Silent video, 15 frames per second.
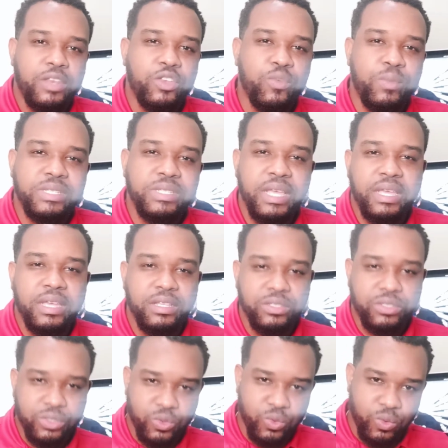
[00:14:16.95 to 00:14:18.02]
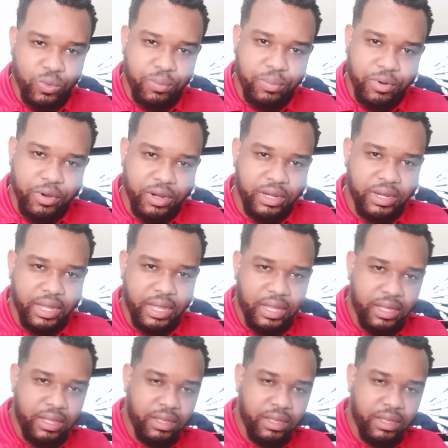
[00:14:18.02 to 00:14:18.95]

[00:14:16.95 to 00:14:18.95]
you'll be taking 2 per day,